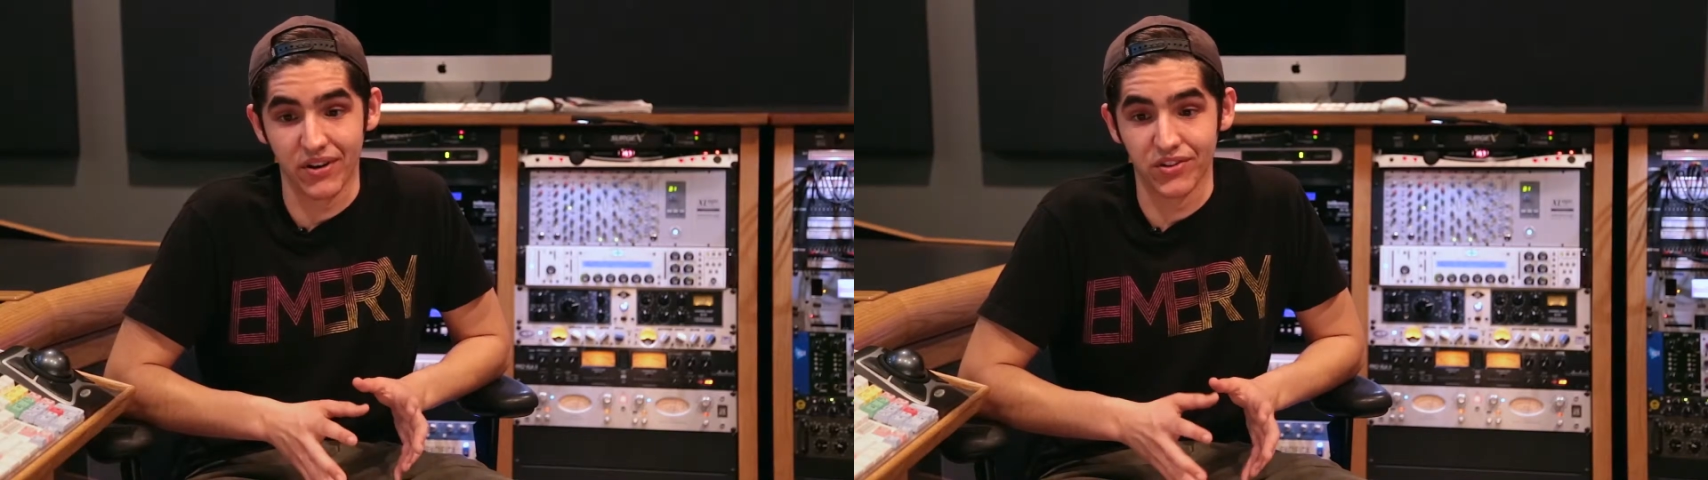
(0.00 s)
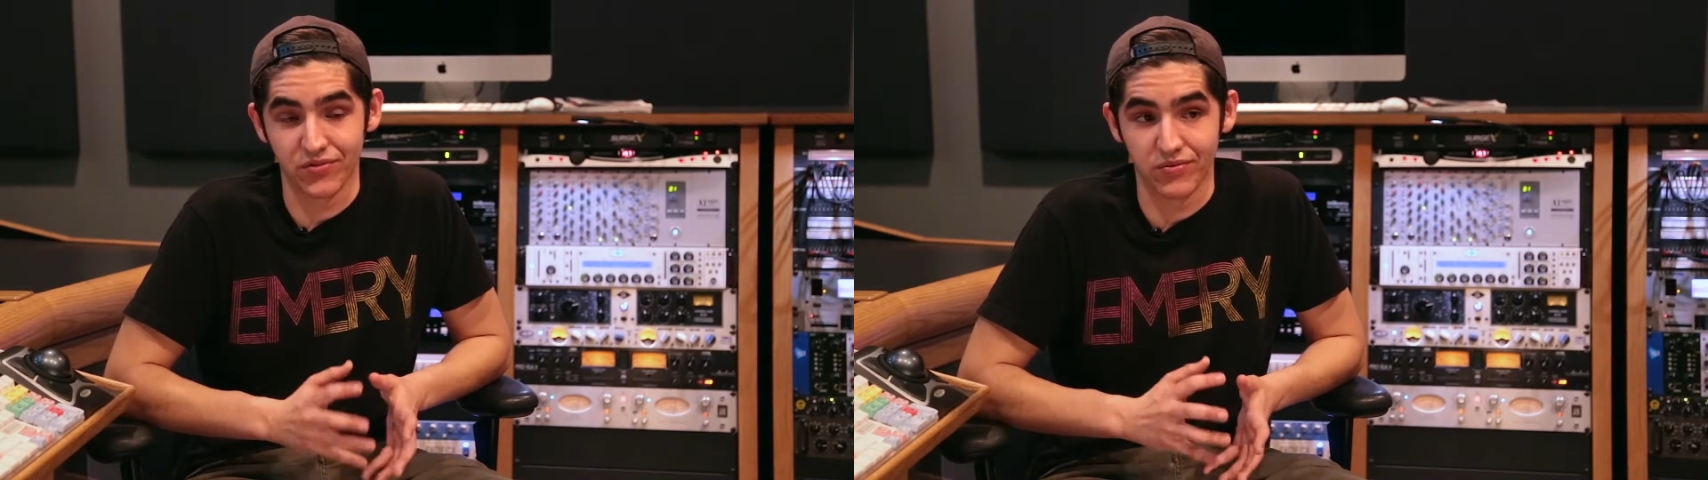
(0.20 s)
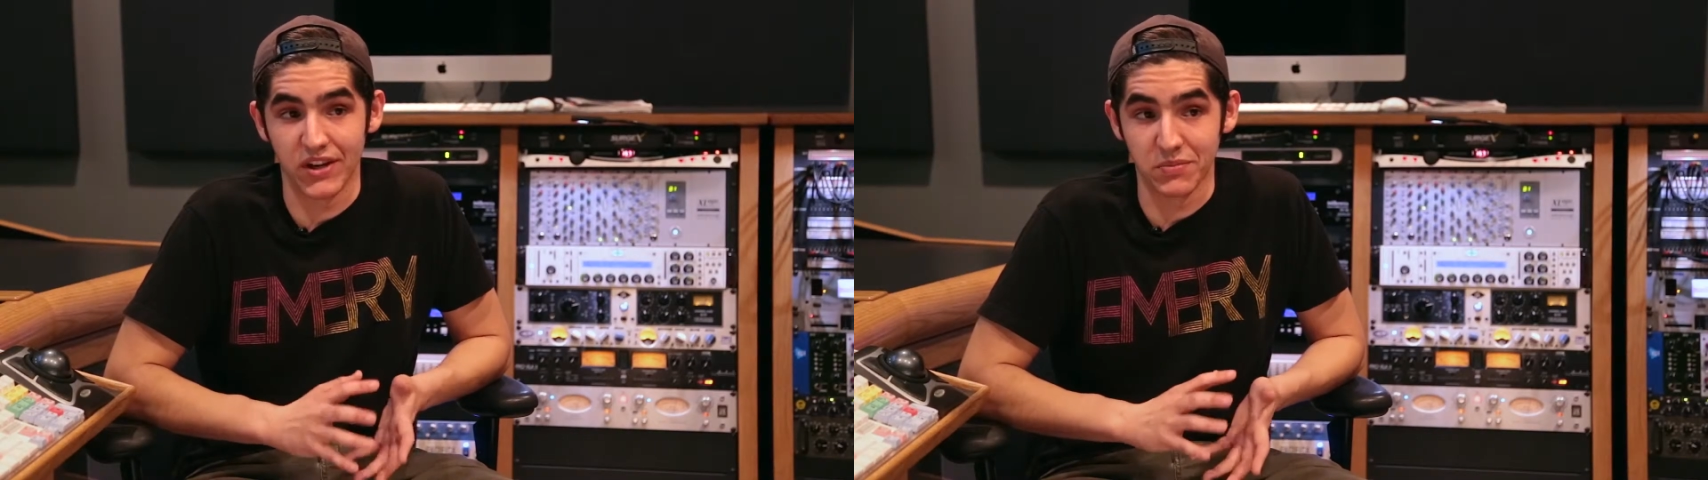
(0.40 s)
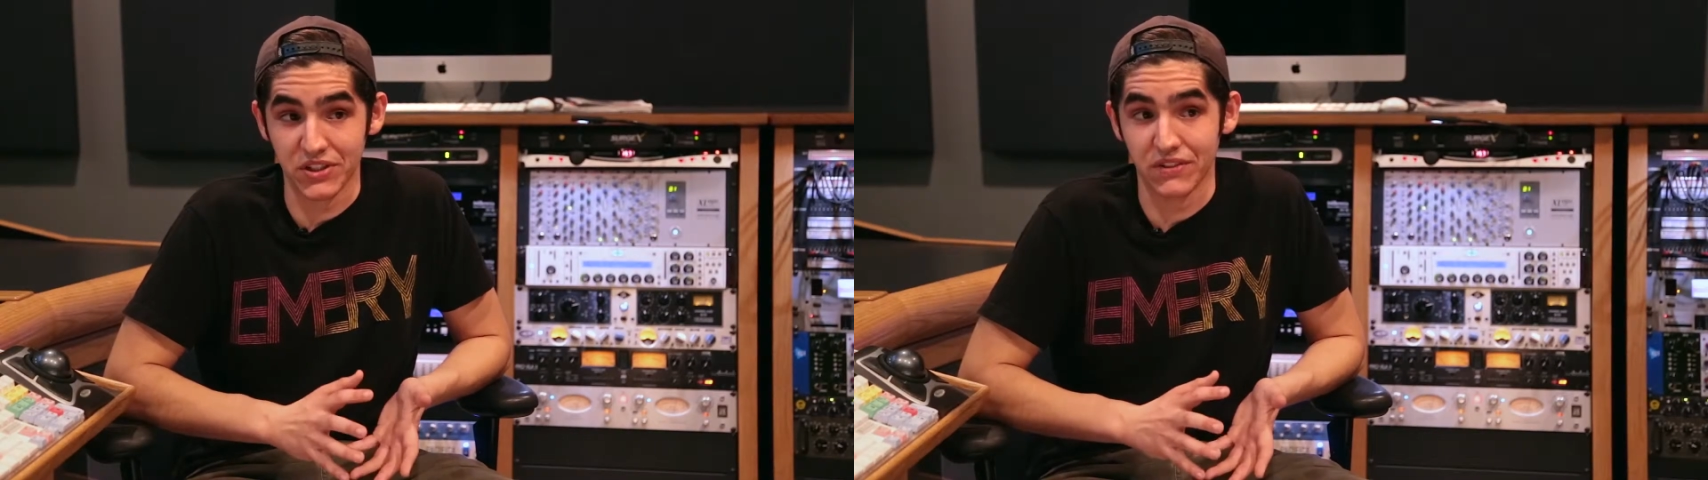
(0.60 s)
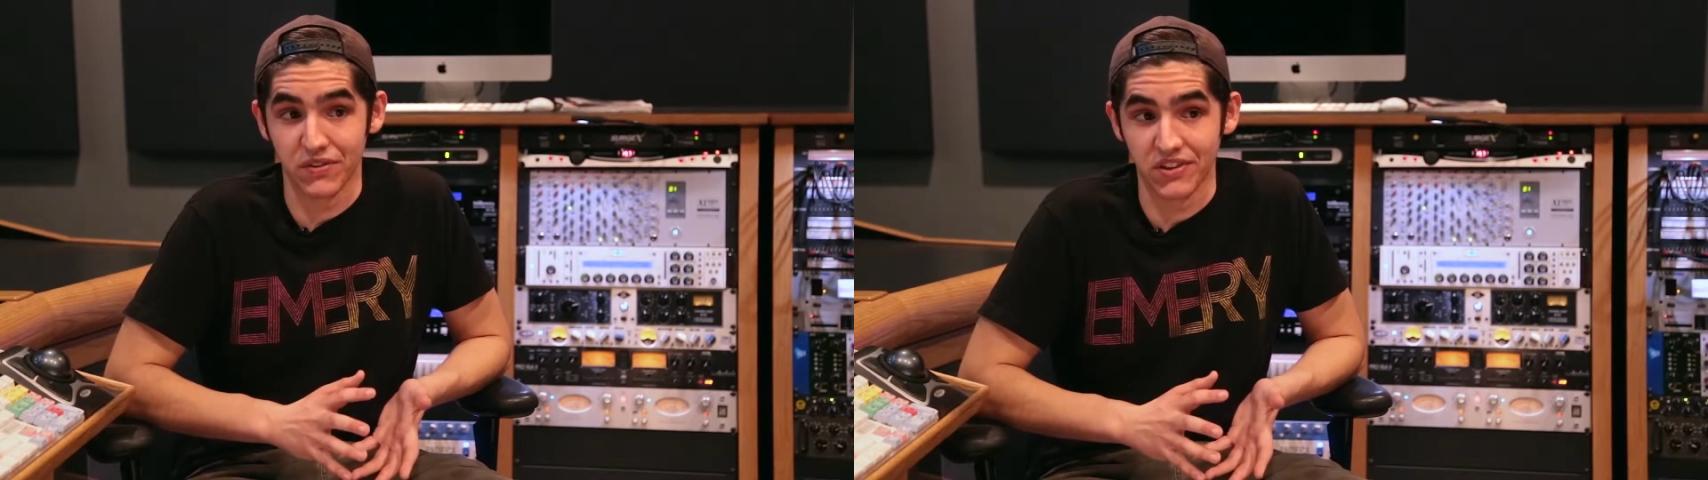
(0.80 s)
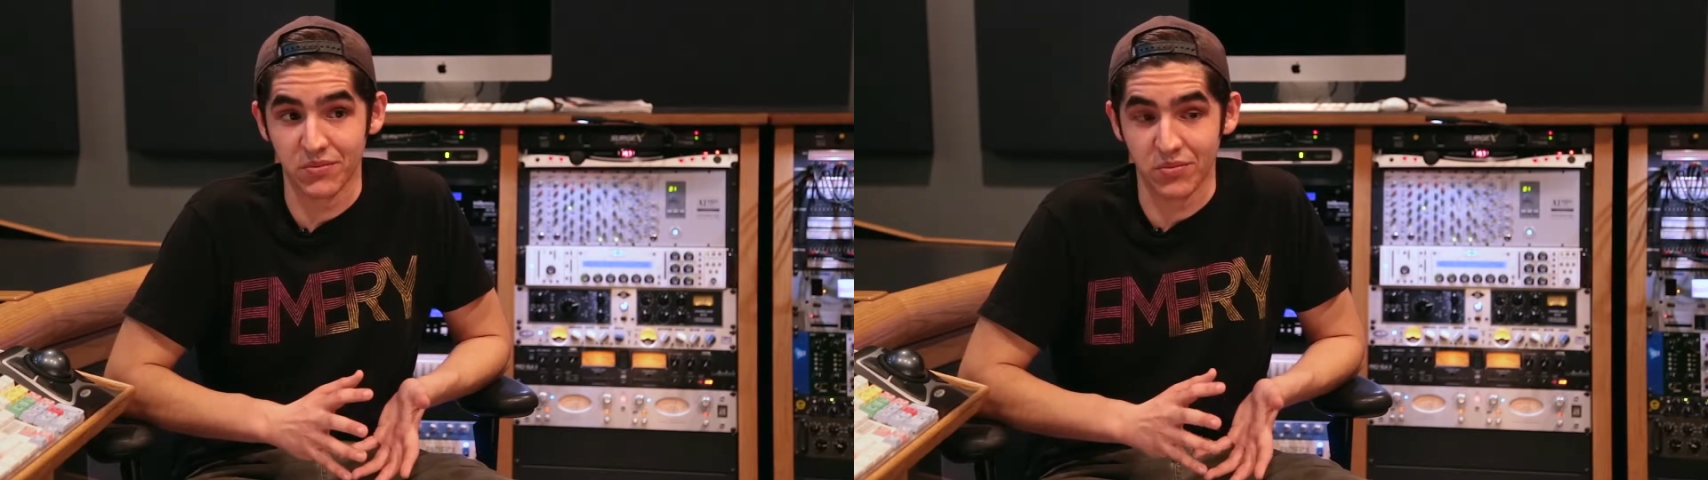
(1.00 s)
else, especially for this